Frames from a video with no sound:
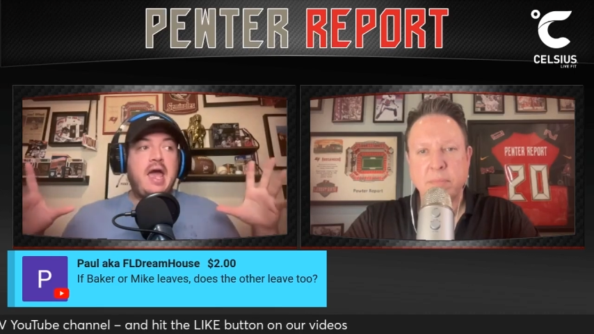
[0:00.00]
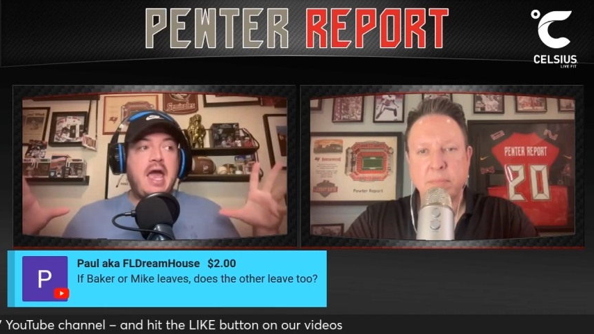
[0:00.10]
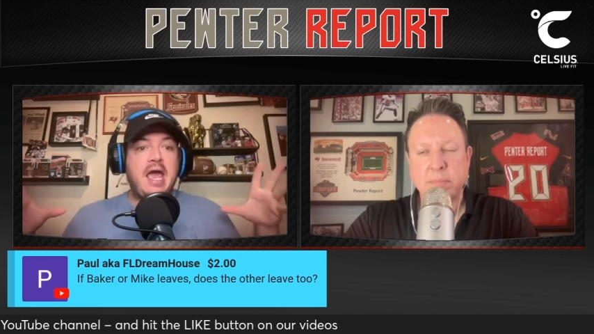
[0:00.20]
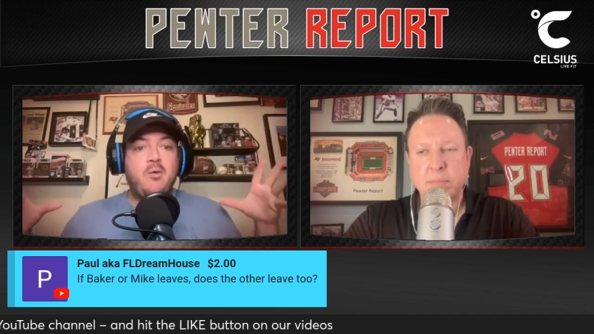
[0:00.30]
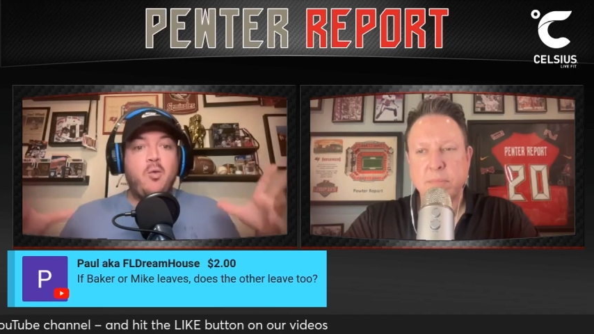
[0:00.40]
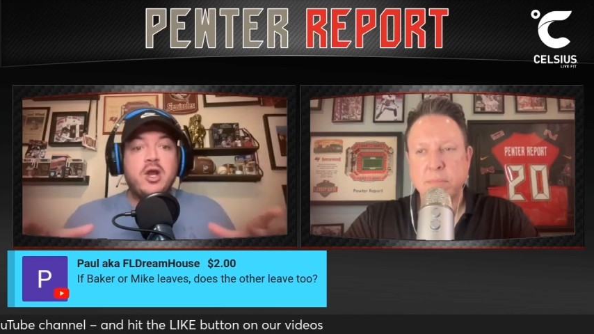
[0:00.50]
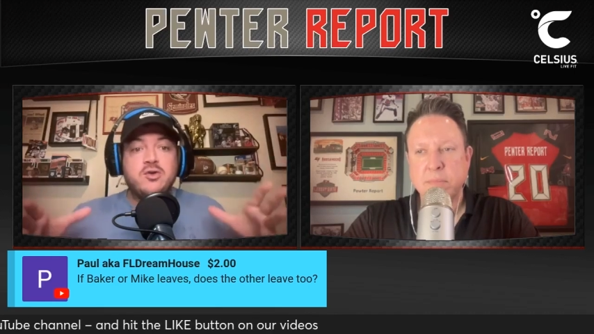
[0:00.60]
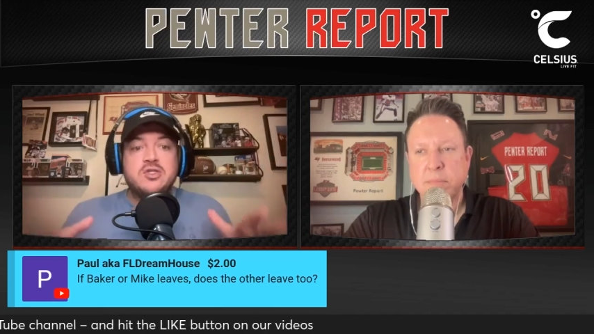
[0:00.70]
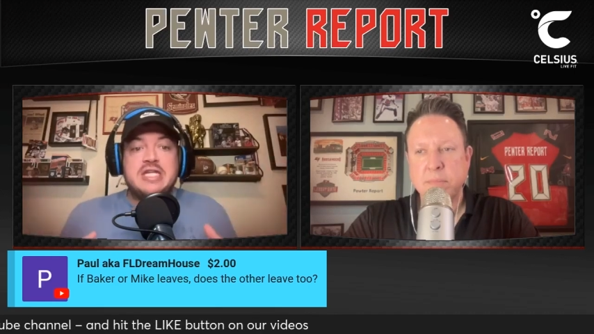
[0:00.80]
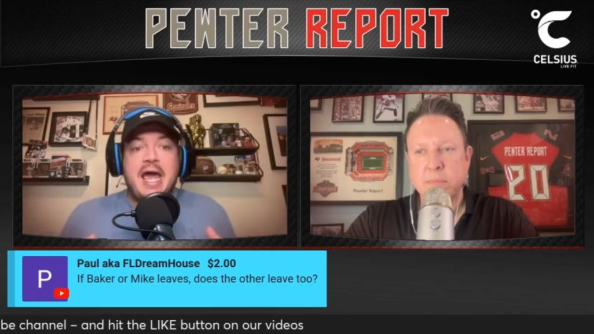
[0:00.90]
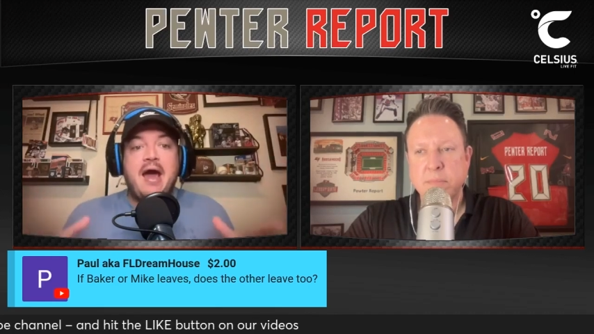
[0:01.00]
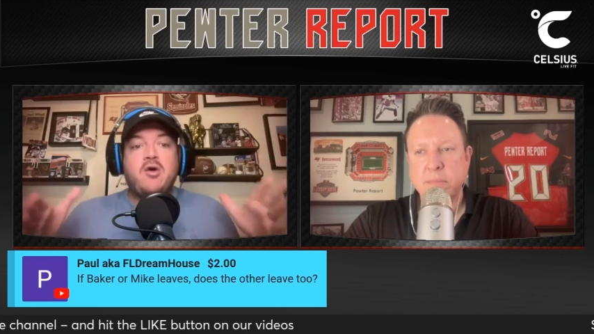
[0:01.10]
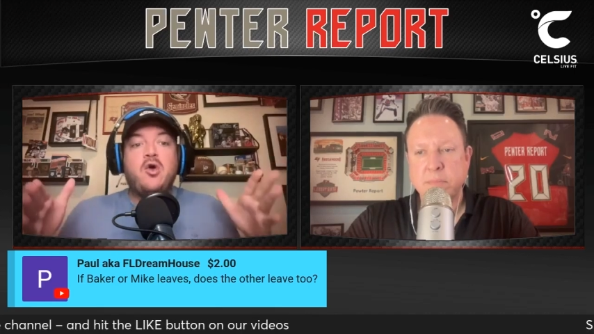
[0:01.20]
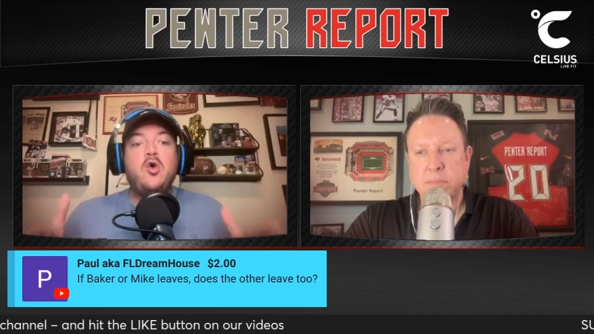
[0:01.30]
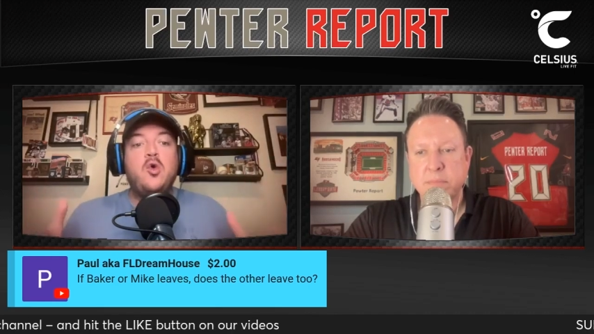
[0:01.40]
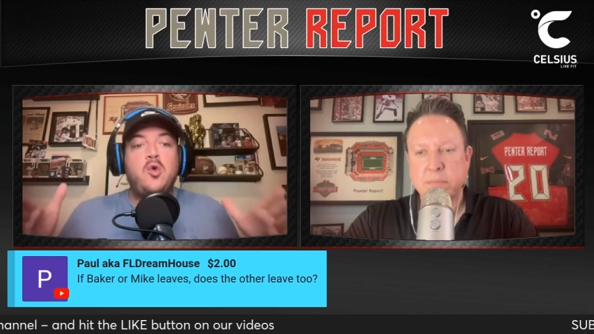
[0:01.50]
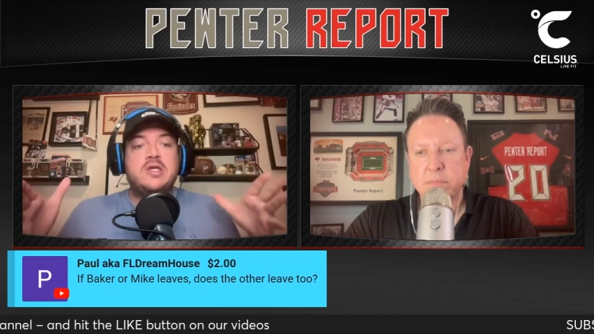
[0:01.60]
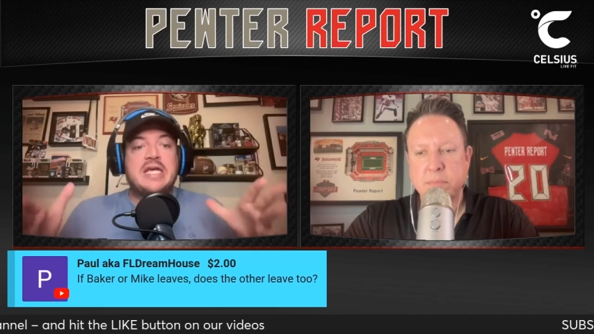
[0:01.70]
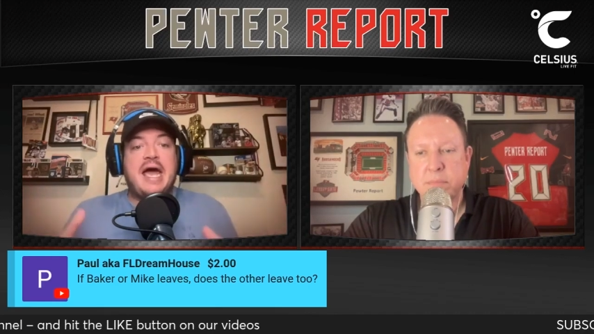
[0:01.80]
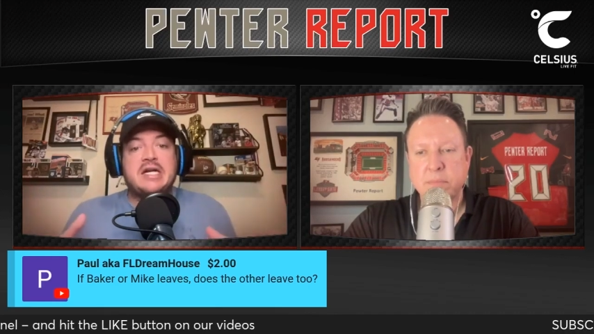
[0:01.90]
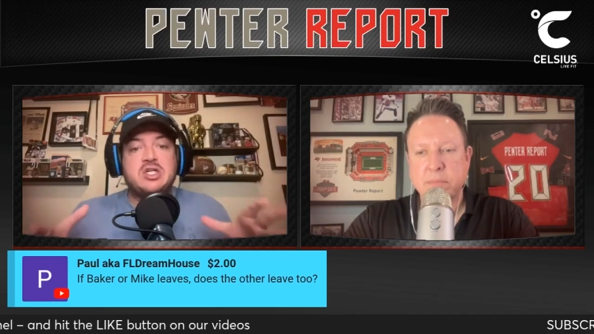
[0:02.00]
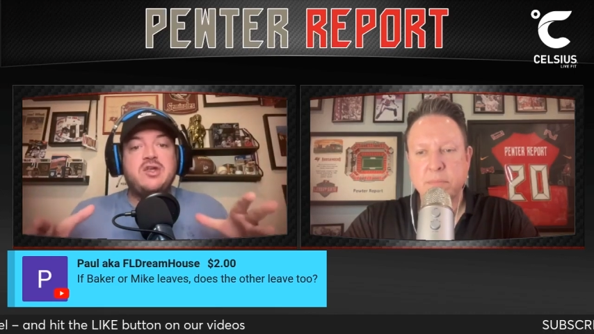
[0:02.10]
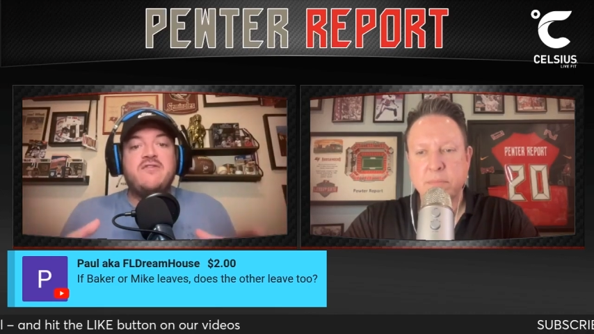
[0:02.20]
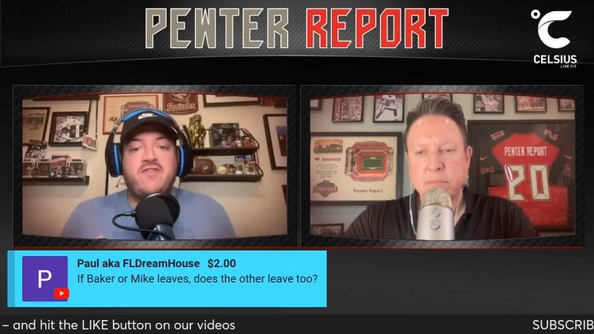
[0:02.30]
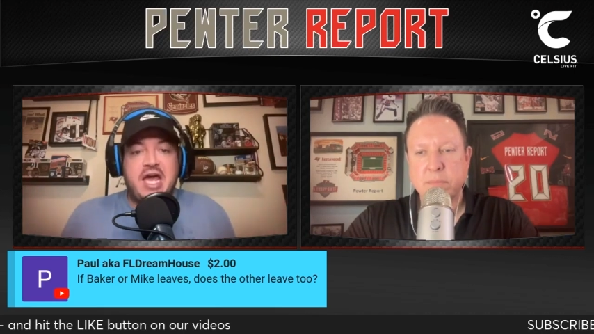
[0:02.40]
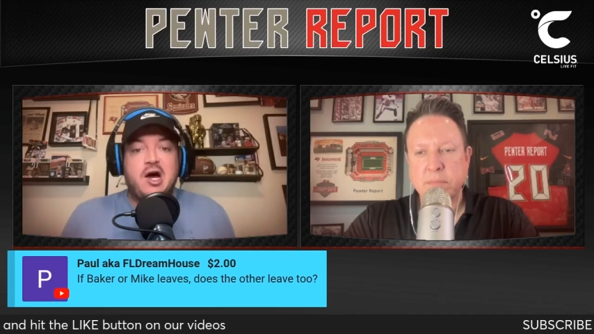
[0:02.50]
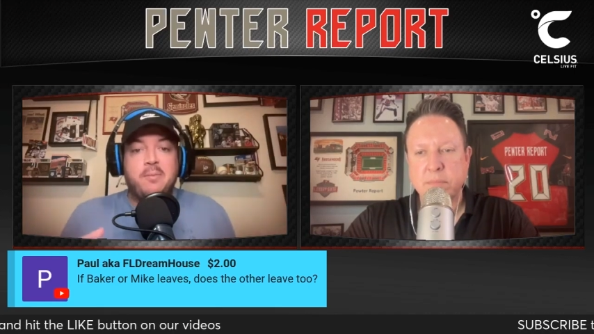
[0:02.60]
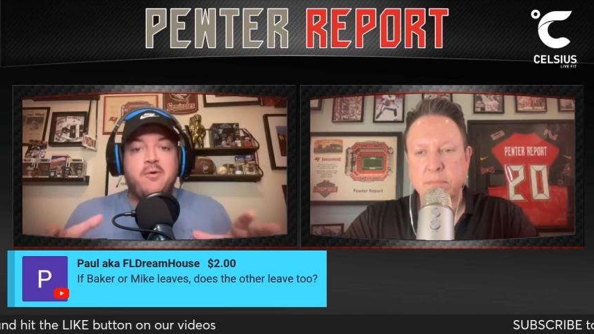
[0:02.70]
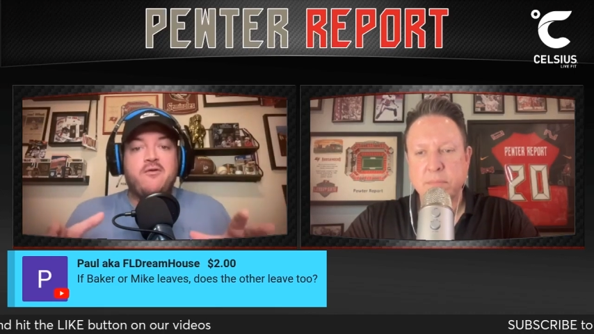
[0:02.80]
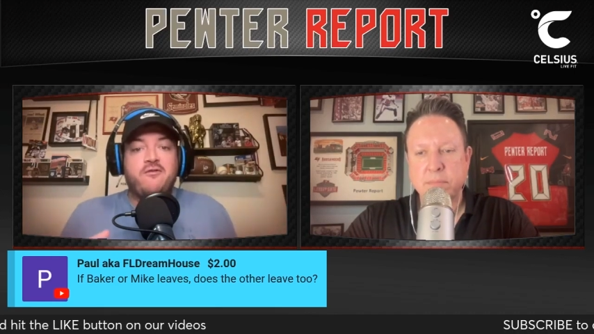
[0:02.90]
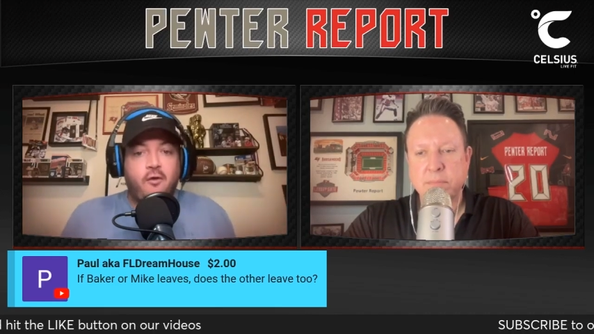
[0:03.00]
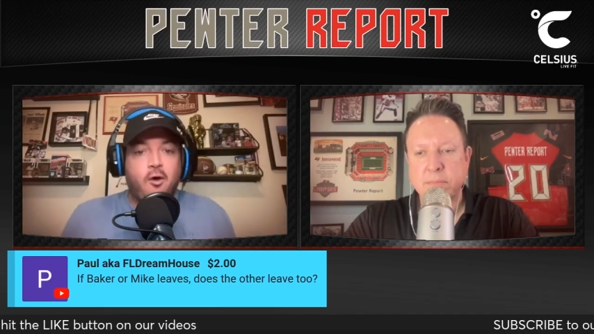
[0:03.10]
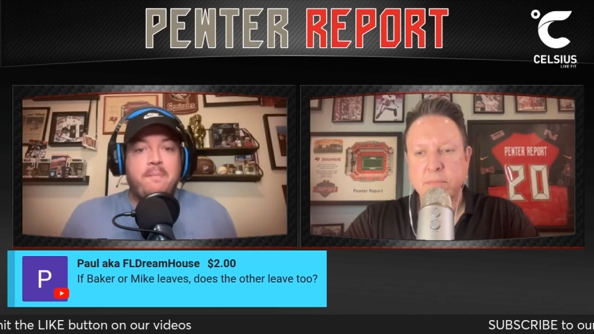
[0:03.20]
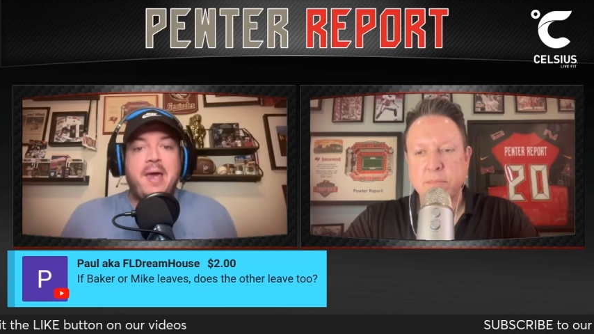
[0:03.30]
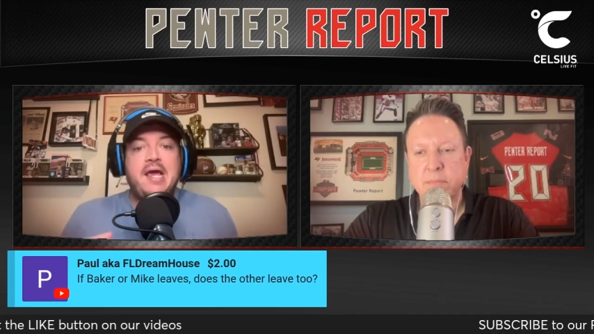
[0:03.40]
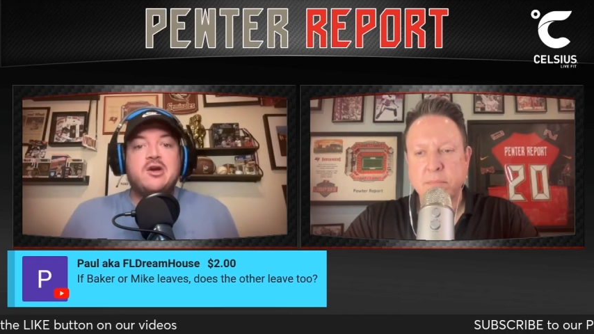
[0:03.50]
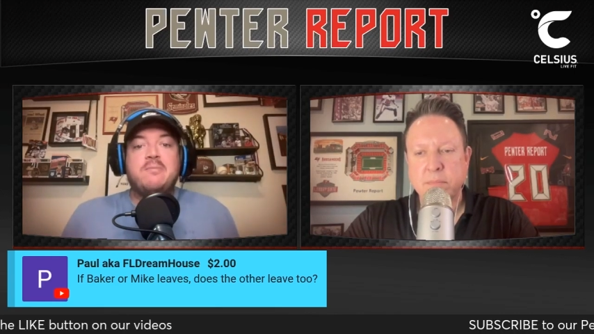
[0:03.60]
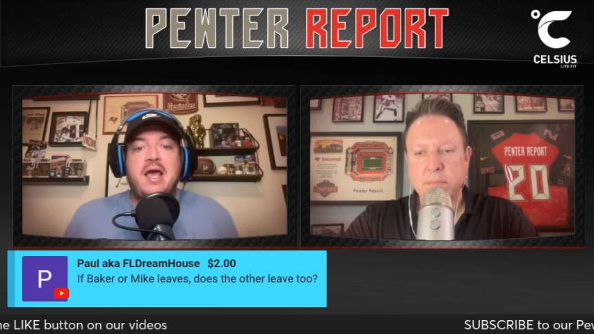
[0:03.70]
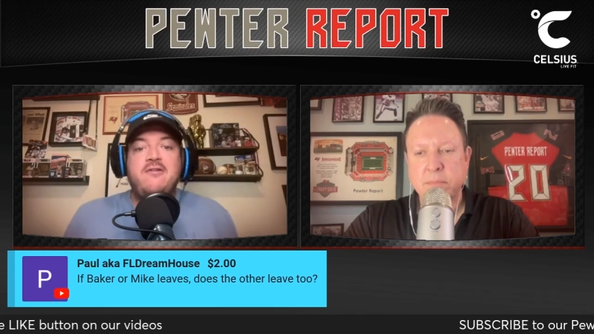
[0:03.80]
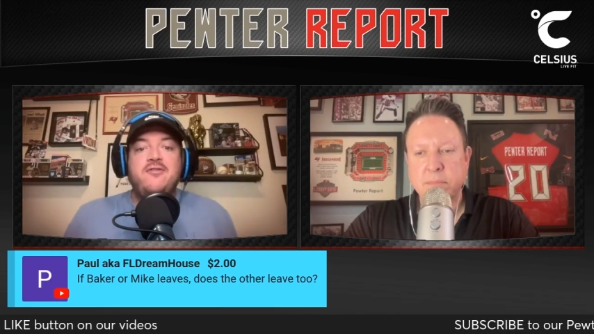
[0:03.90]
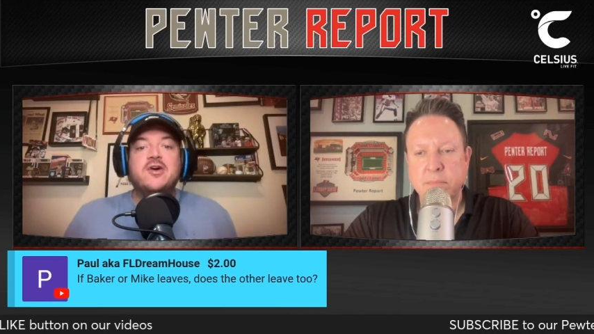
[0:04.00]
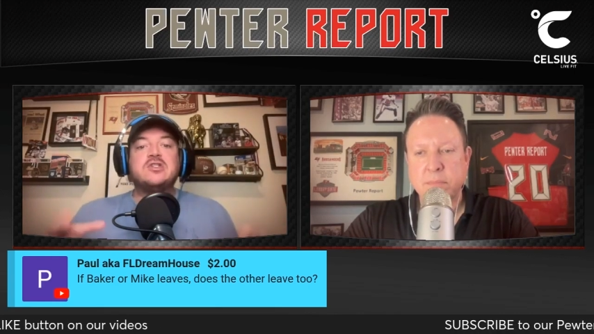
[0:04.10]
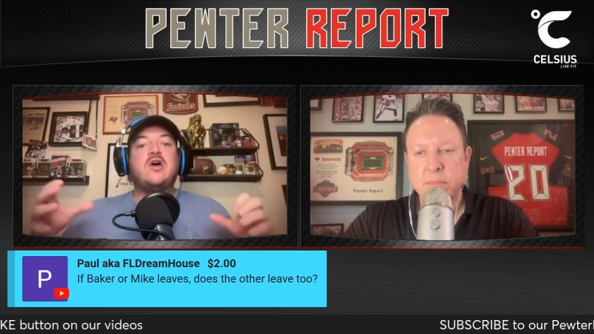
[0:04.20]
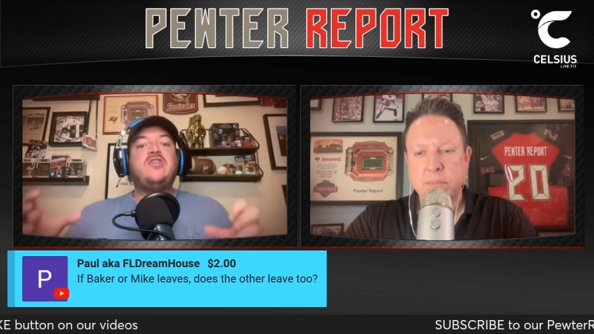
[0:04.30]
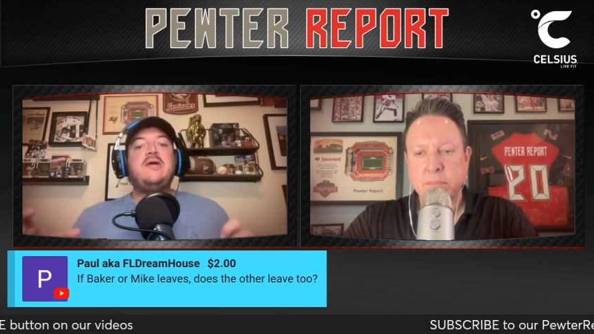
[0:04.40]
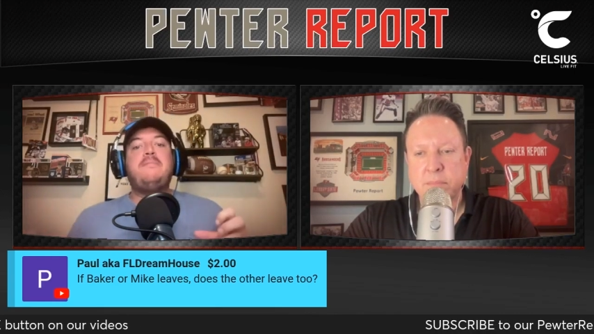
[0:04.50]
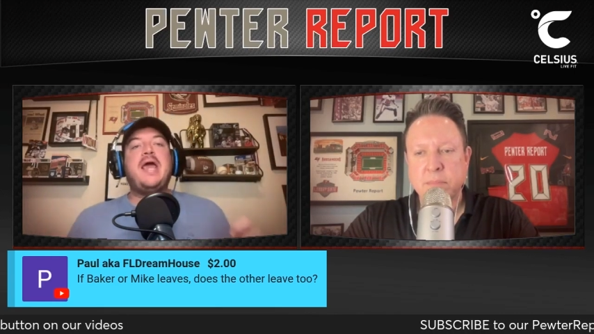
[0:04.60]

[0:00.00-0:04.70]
Speaker 1: it whittles down who is actually available for Baker Mayfield. So I think